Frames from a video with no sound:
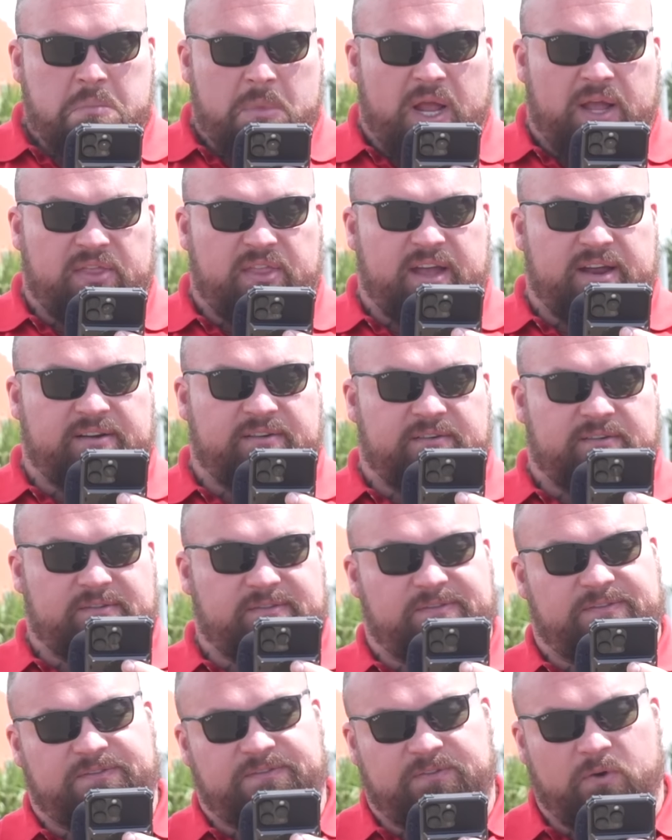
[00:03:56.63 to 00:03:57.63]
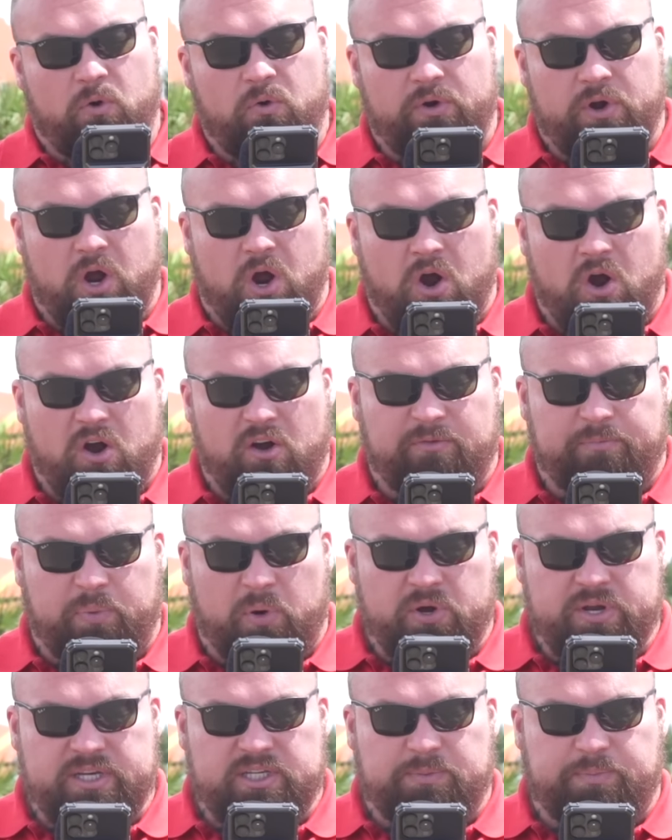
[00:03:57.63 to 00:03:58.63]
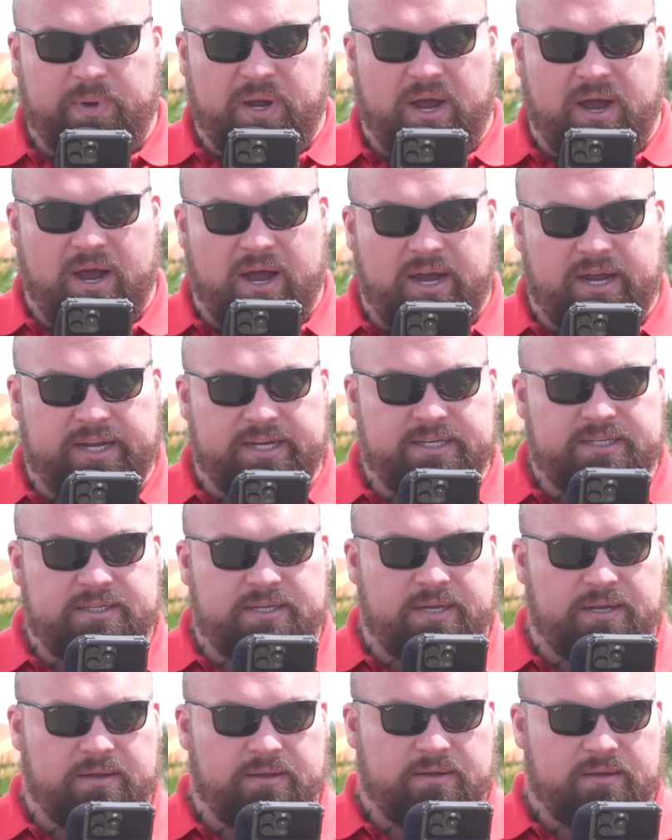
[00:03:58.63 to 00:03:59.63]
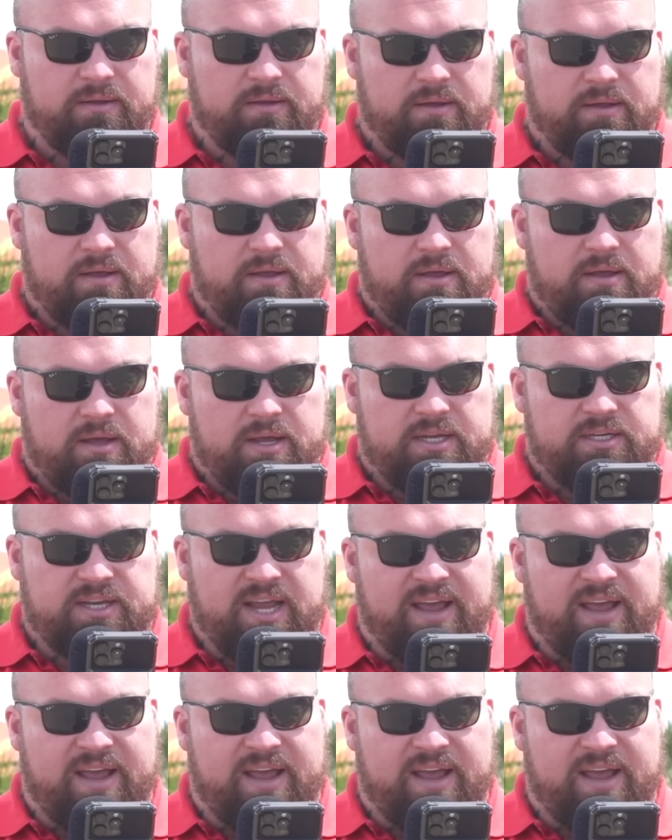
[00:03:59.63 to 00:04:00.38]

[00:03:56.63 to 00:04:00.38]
And then four and a half points behind is